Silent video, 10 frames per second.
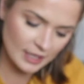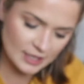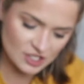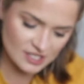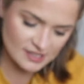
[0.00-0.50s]

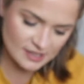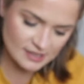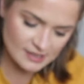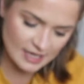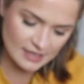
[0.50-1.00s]
it
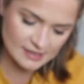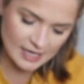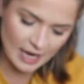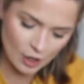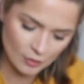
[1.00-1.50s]
just says
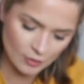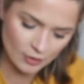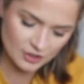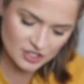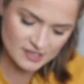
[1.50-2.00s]

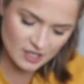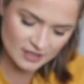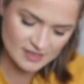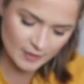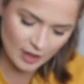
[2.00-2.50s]
how, it just
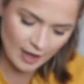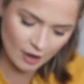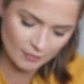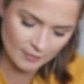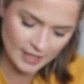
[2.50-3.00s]
talks about
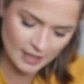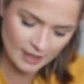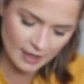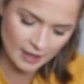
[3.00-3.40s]
how my